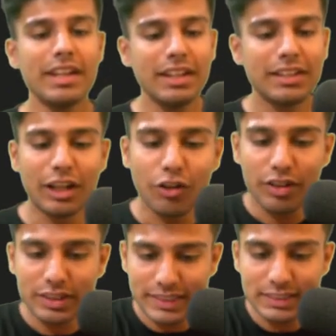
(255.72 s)
Now,
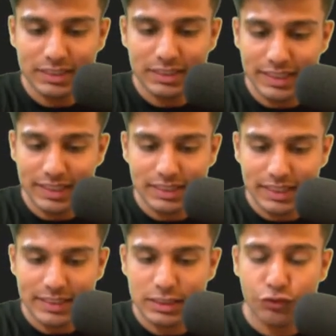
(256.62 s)
since this
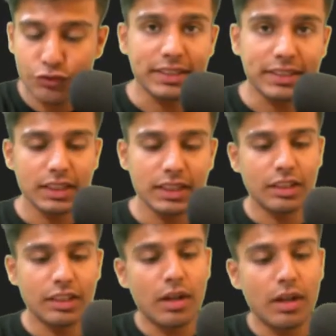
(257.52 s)
is fixed,
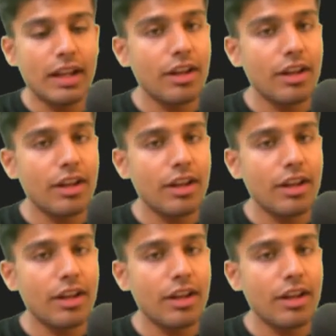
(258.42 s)
now